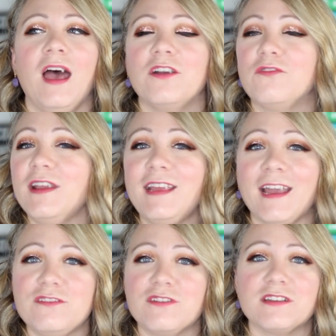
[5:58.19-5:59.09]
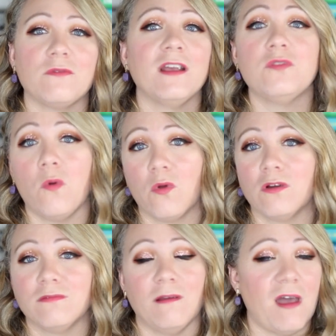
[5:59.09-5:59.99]
Grady Hendrix writes
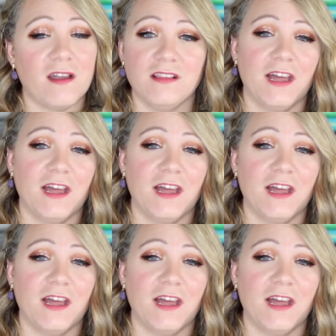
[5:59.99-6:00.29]
horror. I'm not gonna